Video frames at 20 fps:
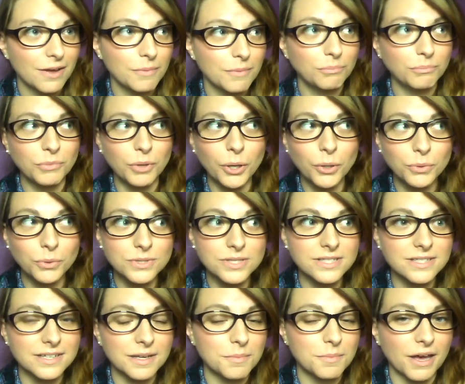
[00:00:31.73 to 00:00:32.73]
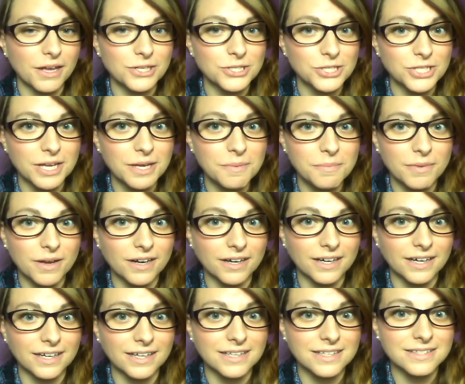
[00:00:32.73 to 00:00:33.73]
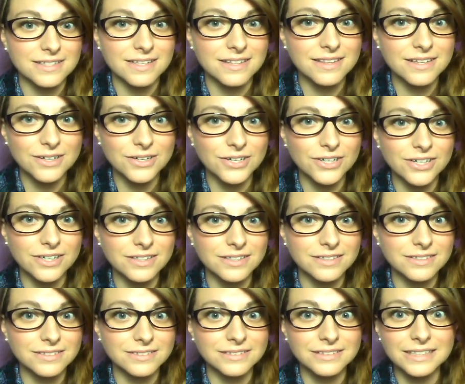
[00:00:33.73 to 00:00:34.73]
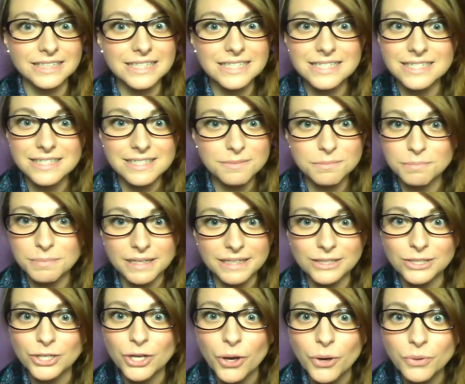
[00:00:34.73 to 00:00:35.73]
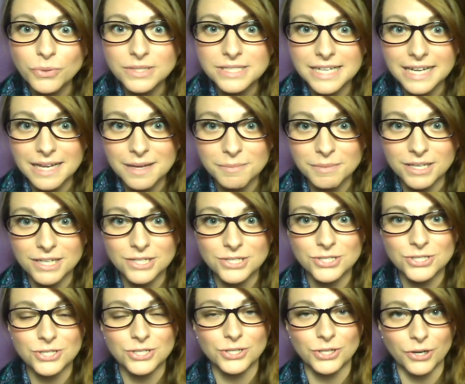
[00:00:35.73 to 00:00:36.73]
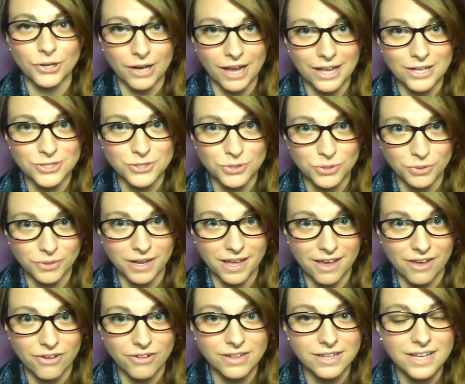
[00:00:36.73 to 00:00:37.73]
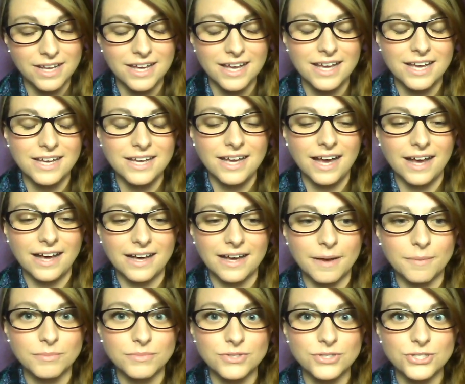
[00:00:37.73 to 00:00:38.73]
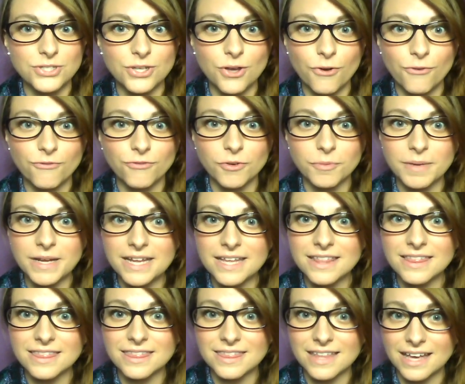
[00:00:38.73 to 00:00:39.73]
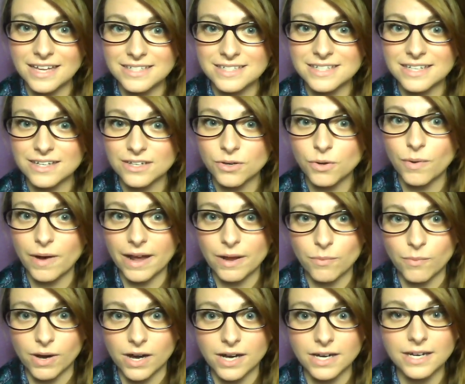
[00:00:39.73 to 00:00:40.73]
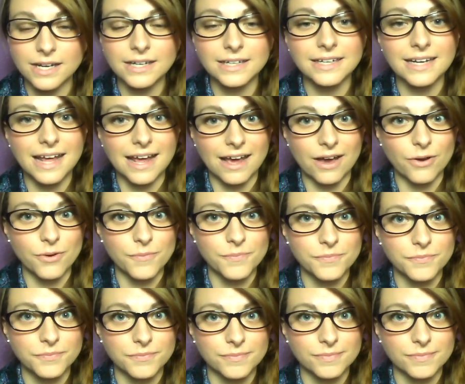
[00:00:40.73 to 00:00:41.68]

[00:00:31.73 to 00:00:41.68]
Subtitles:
most about Jamberry, is that there need be no damage to your natural nail. So for me, that didn't quite work. Now,